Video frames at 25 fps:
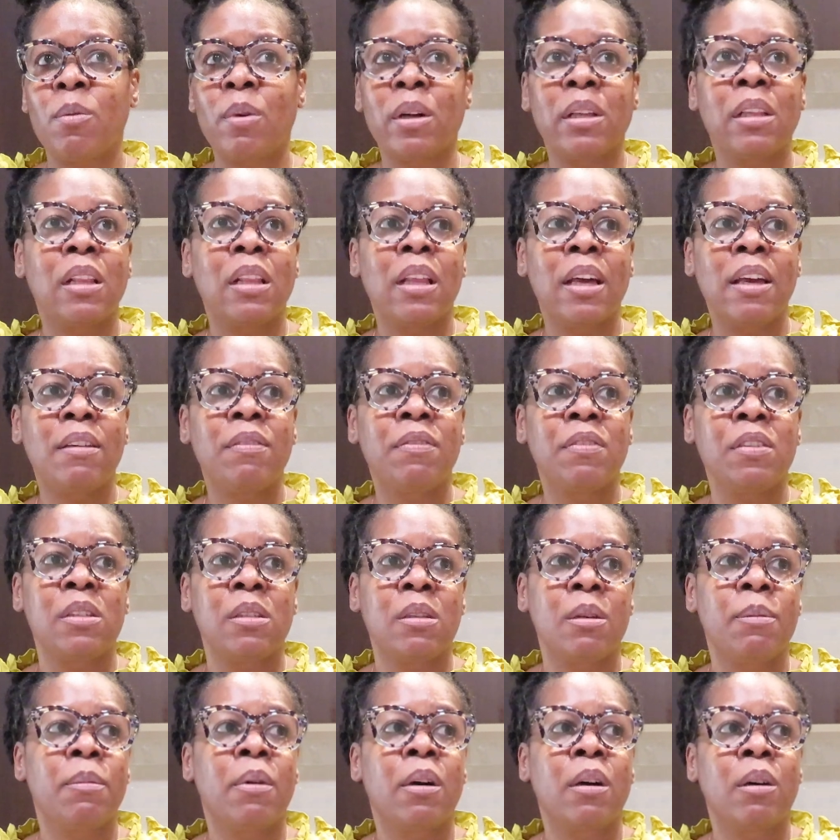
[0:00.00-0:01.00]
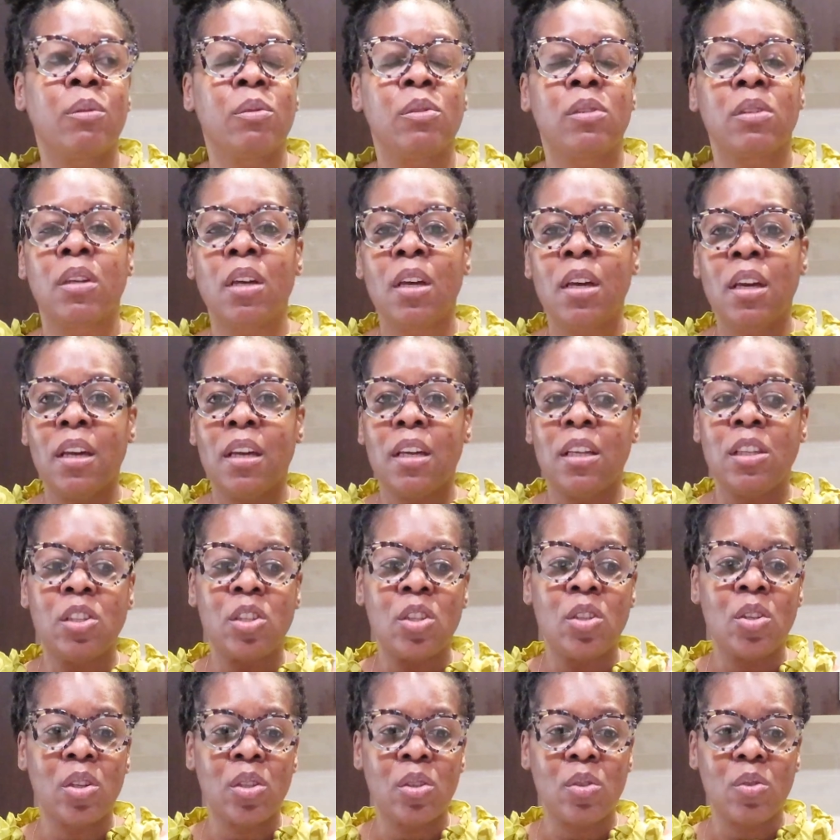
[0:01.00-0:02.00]
what life is about.
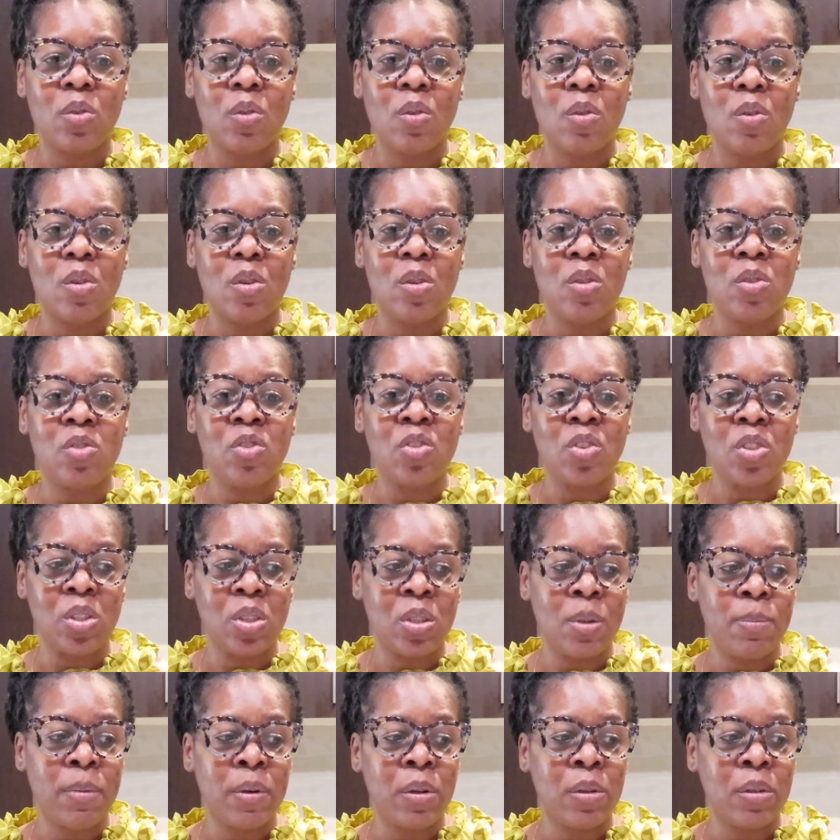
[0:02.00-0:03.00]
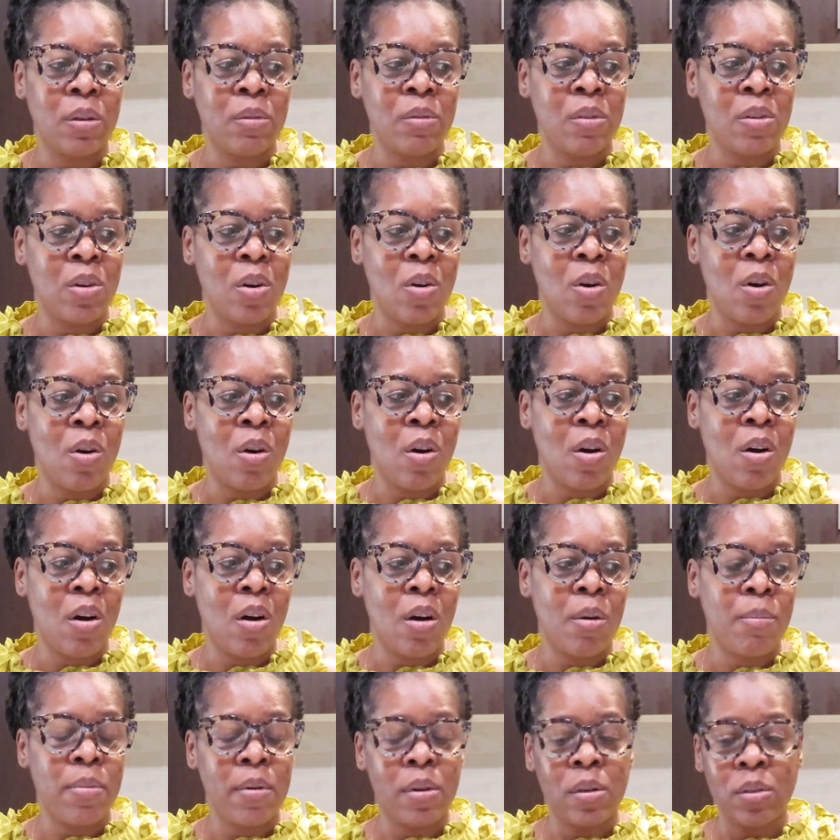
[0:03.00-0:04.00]
It's not just about
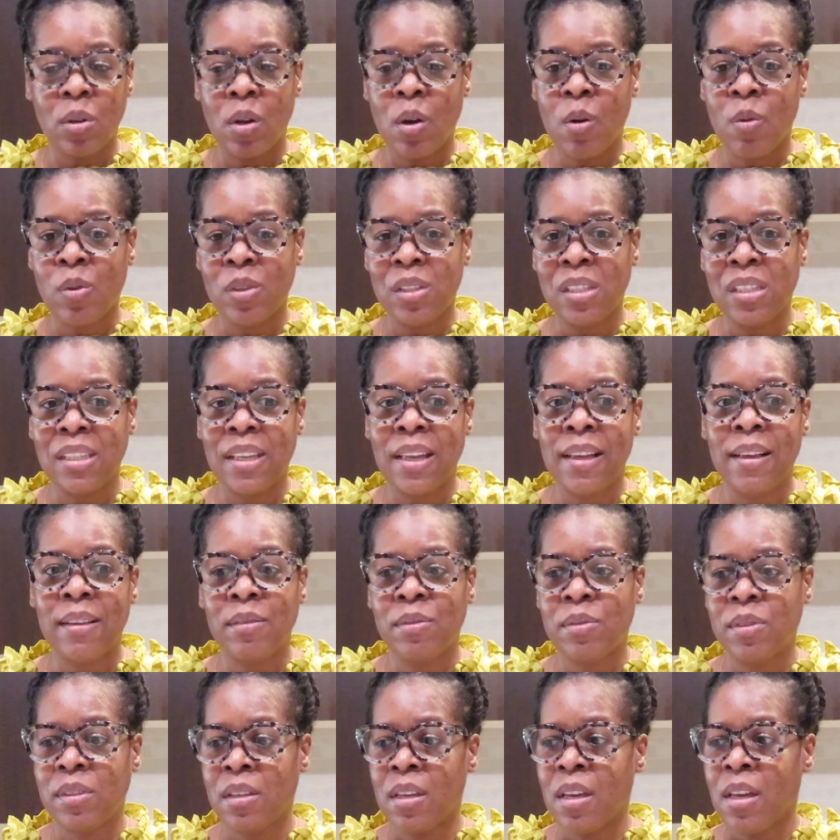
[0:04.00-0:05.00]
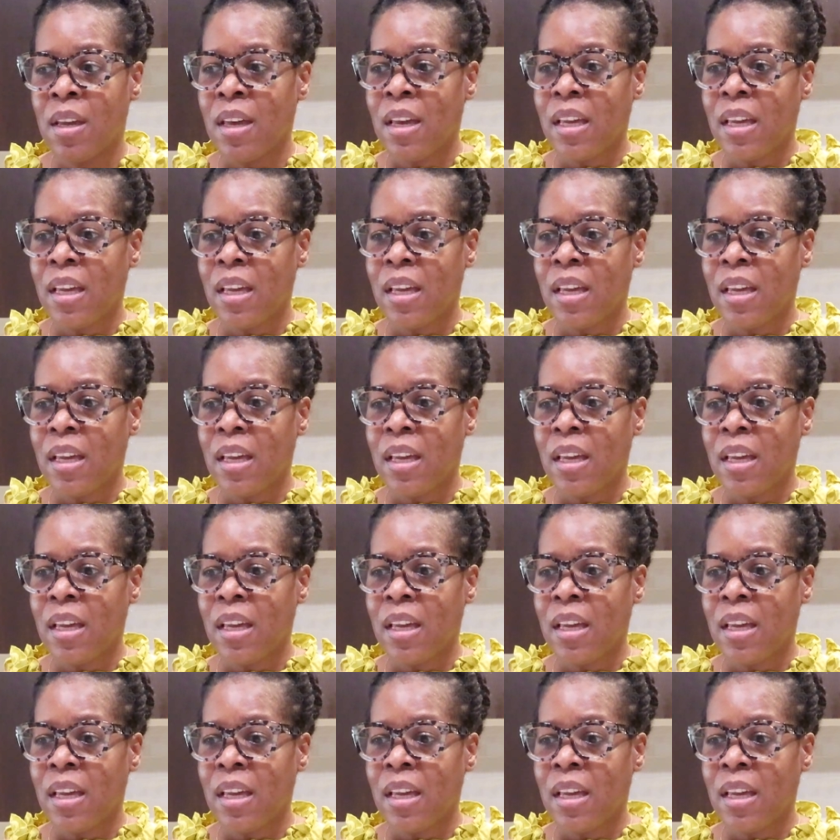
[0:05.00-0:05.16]
about ourselves.